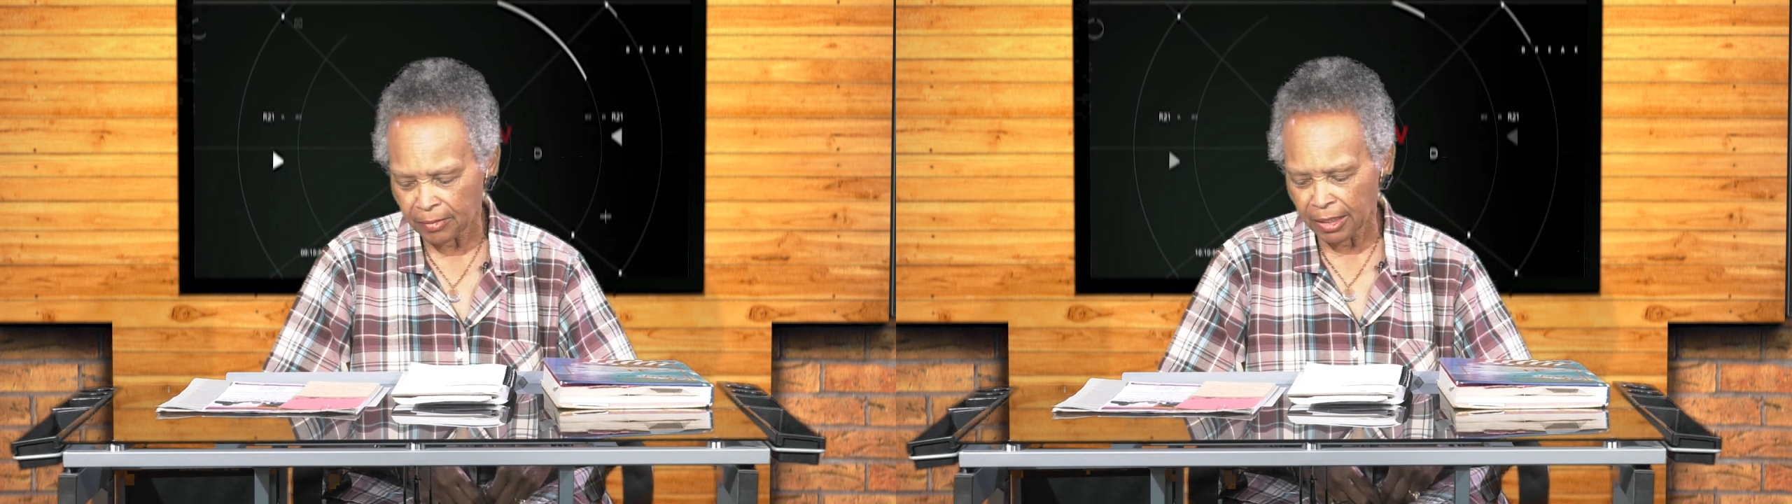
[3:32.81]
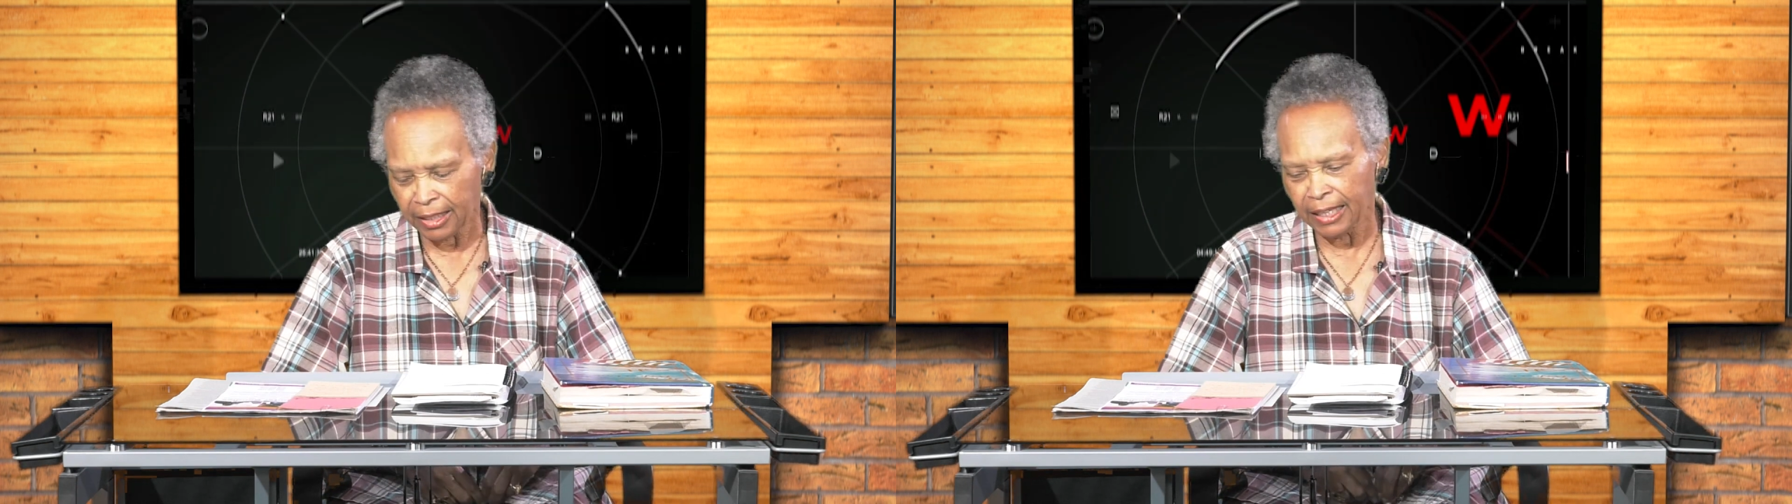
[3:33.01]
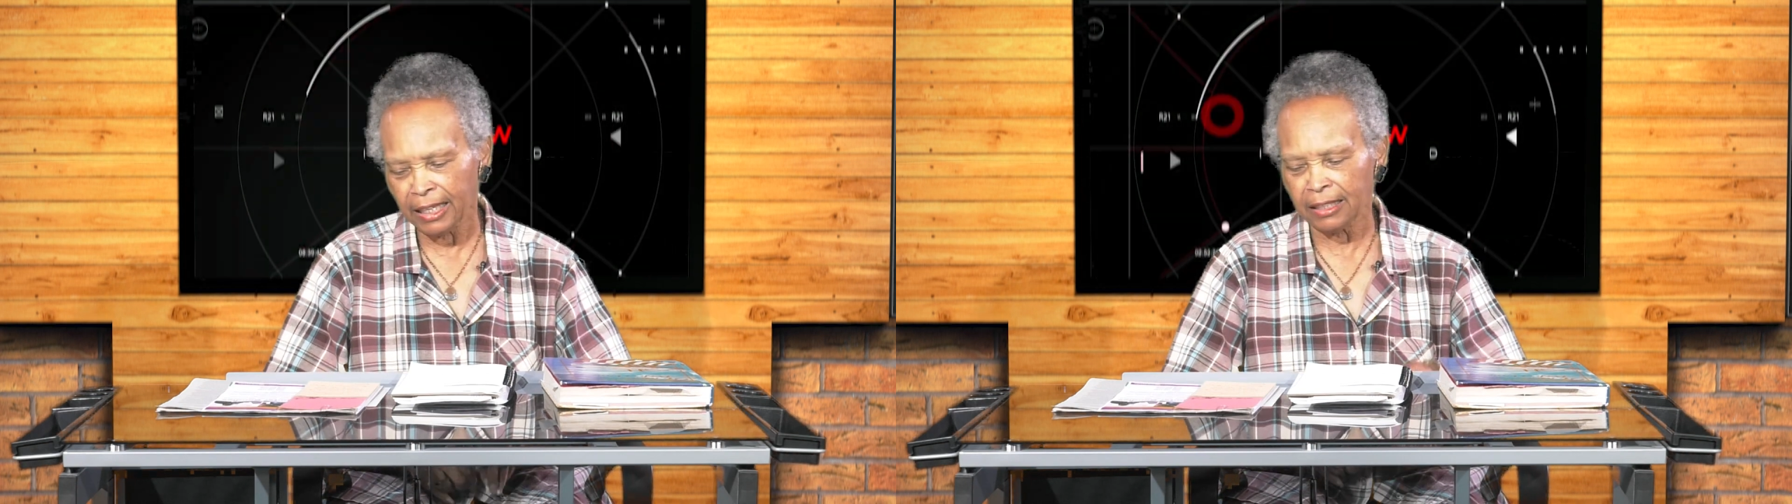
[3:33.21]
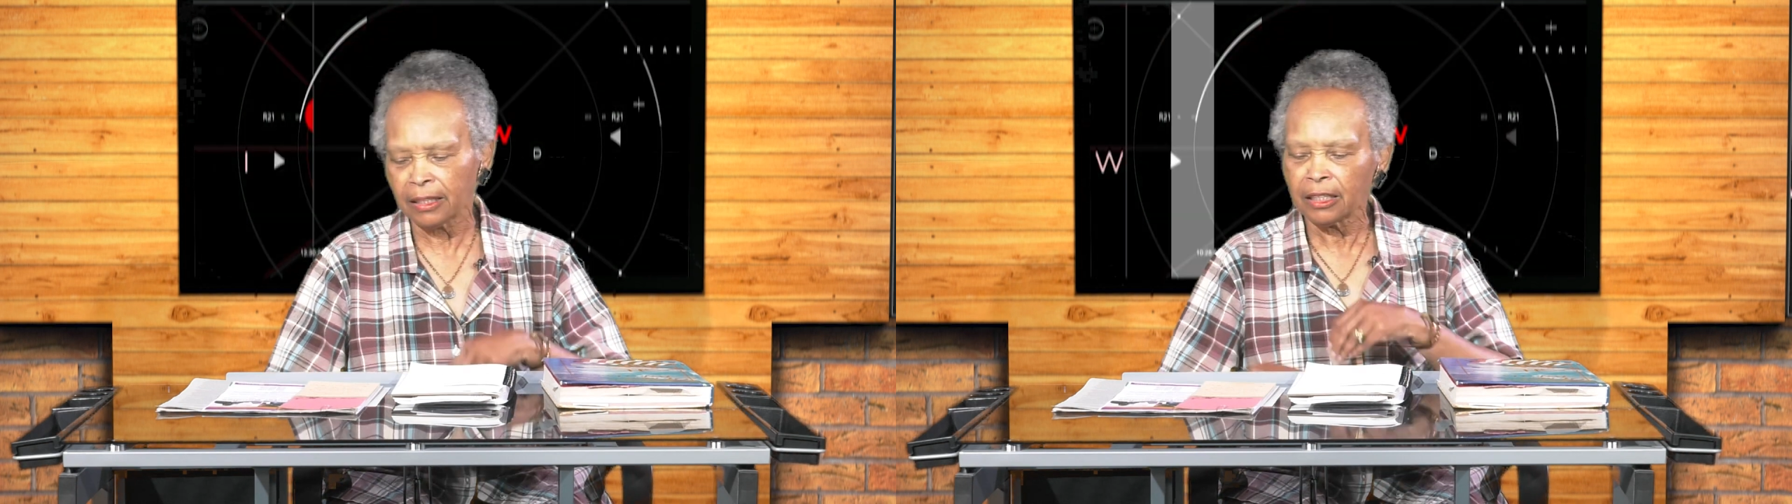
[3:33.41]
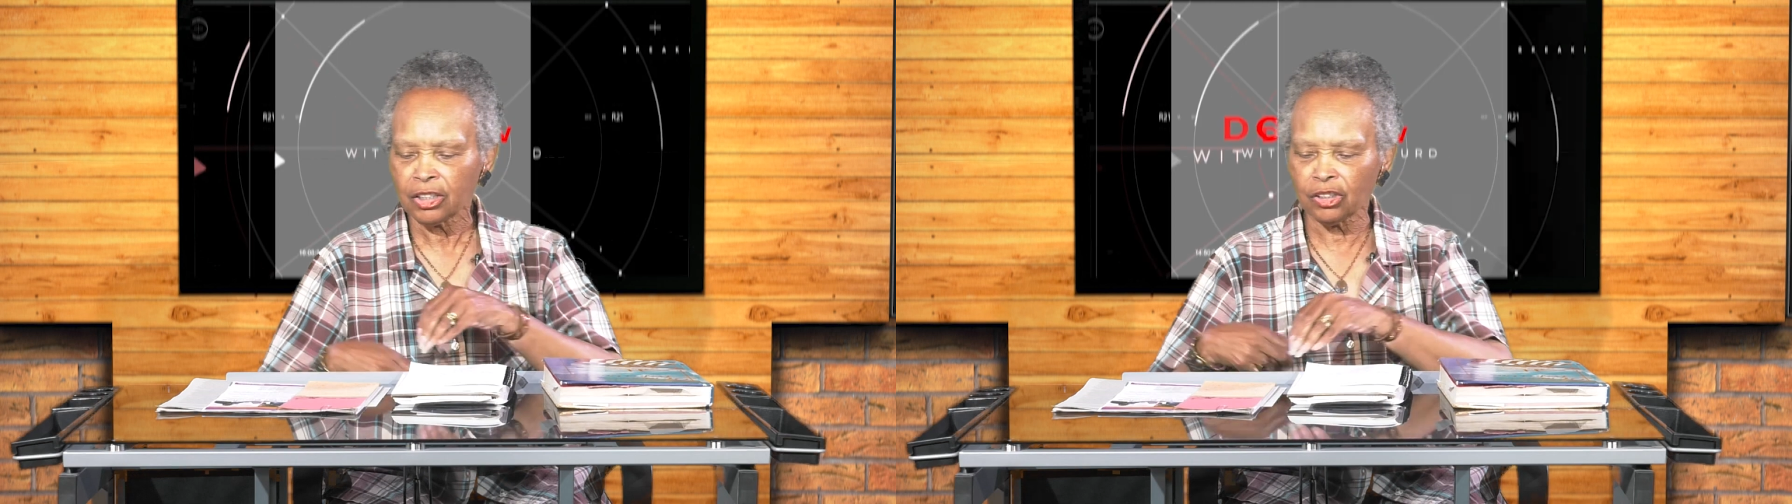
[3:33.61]
Again,
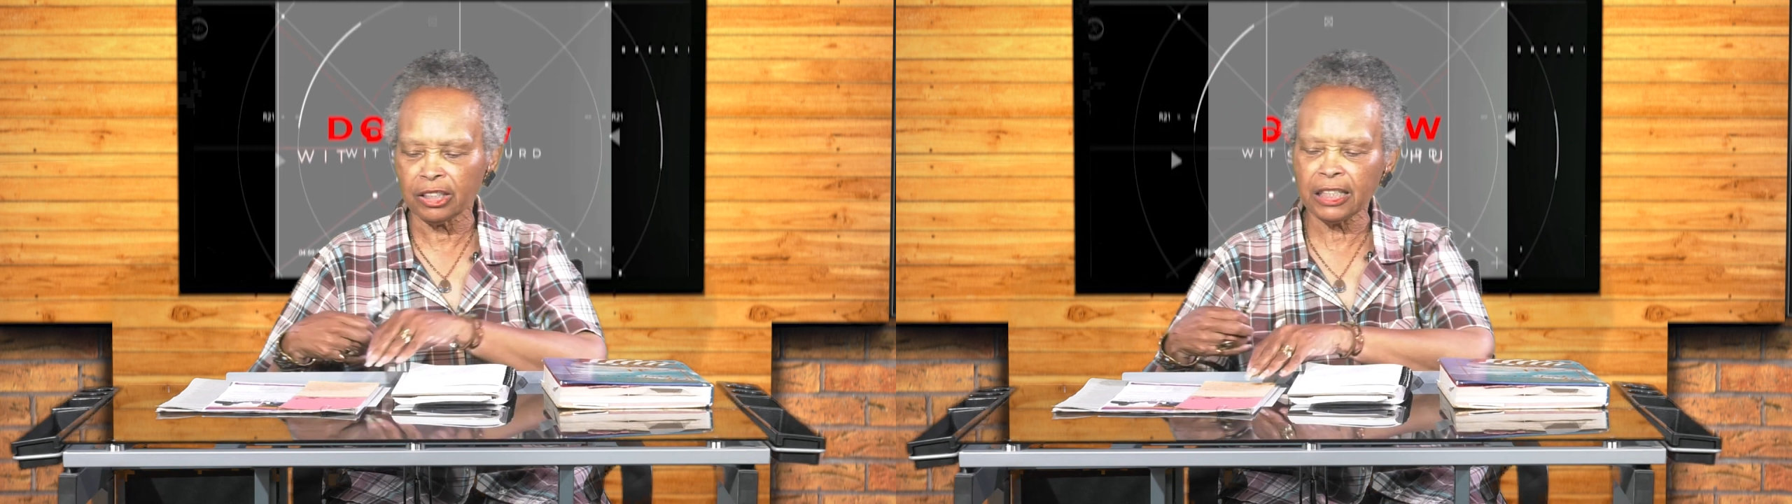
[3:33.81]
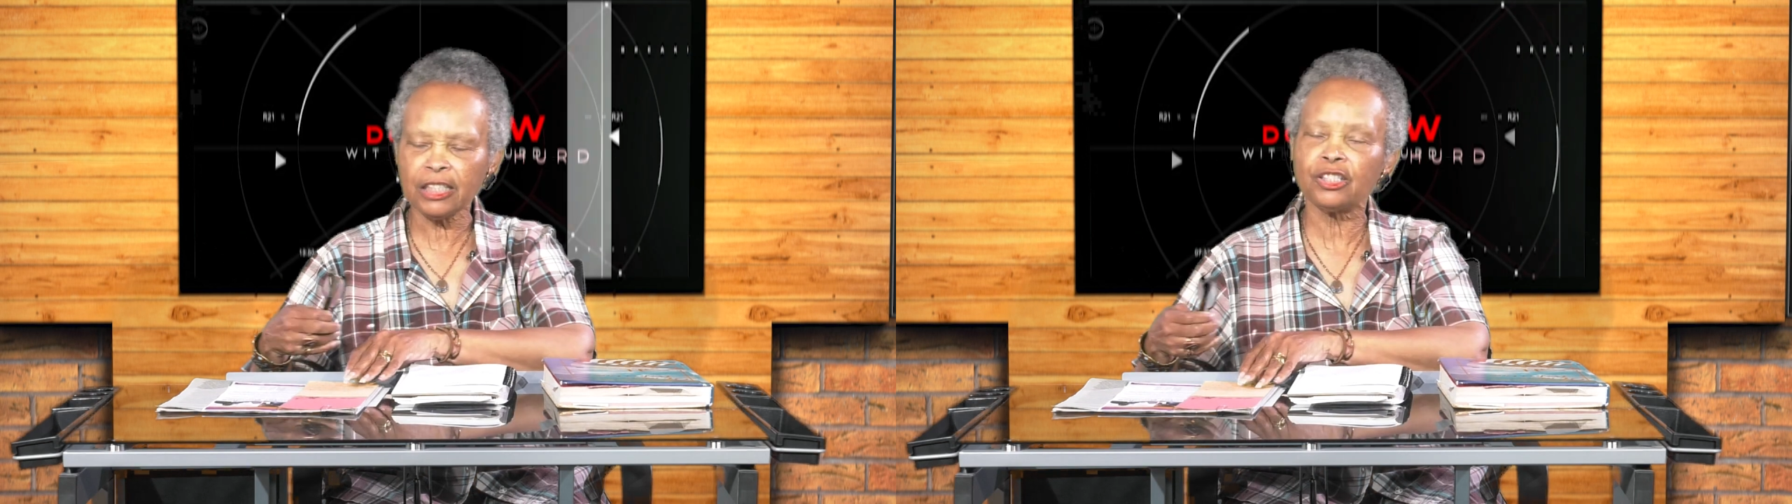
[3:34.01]
you need